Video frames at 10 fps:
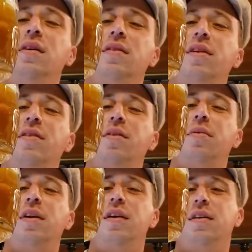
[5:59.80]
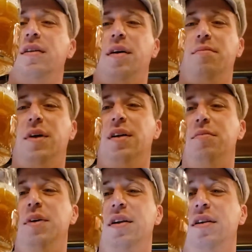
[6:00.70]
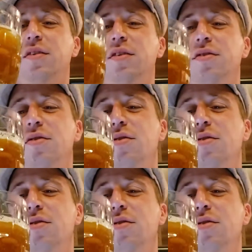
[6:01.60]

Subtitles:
It's not something that, I'm not admitting to